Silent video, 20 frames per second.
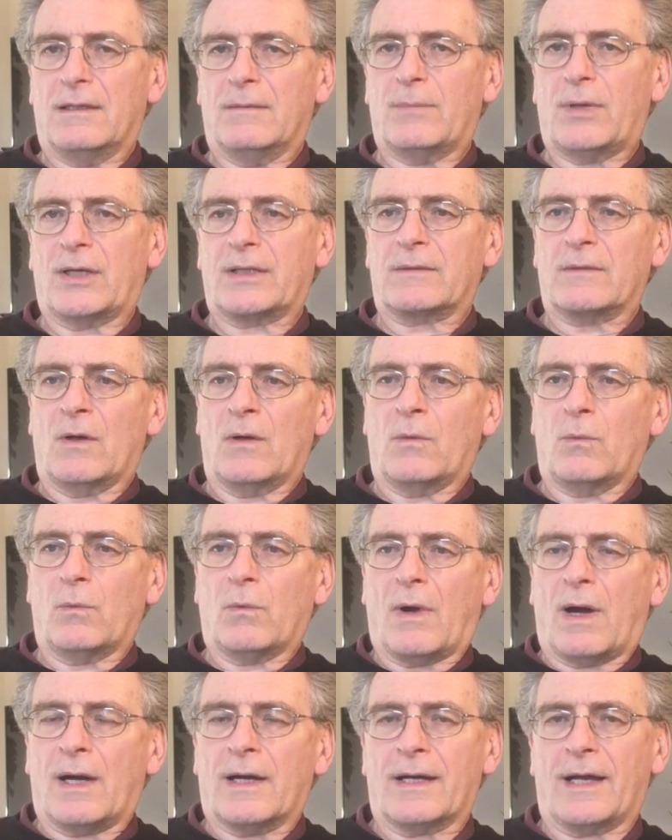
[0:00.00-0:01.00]
but
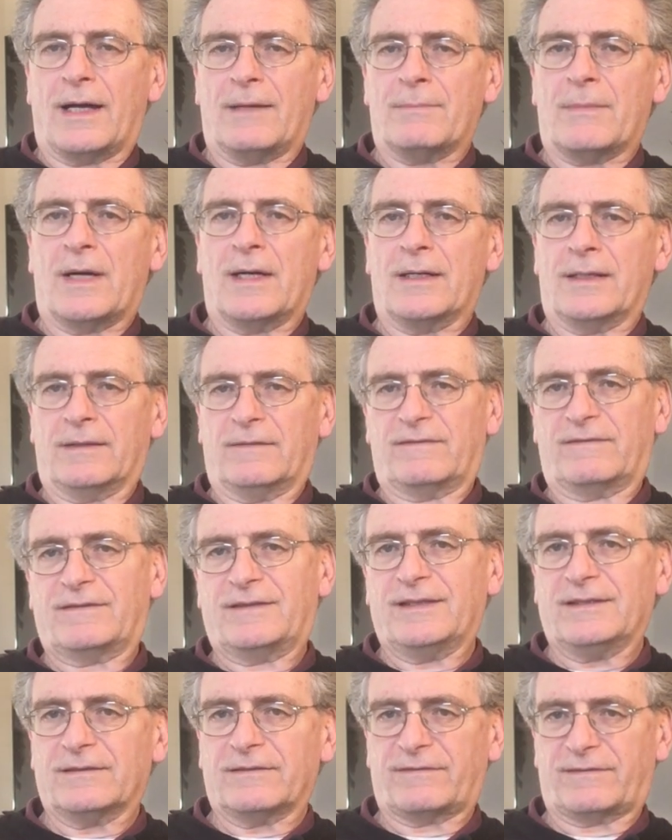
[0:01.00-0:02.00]
why am I
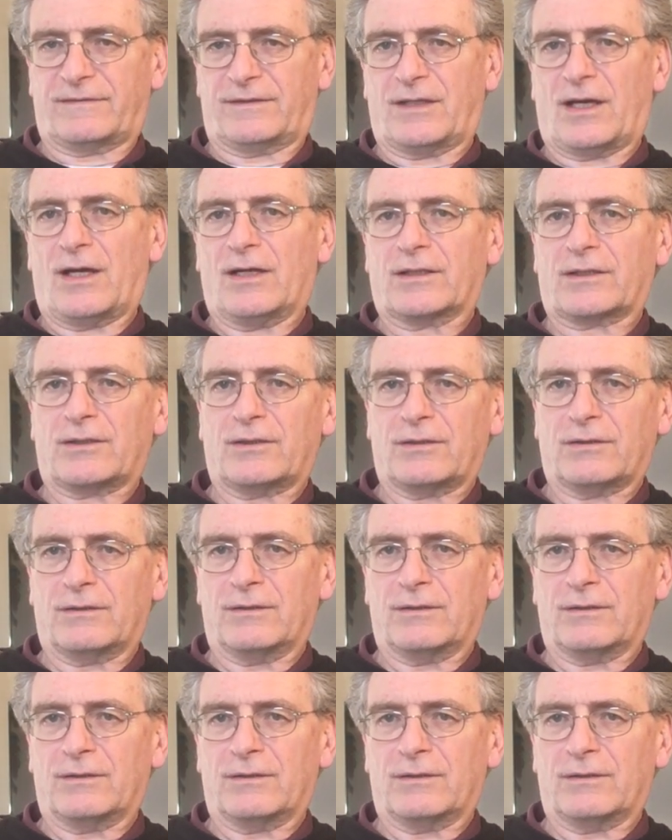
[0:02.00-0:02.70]
still stuck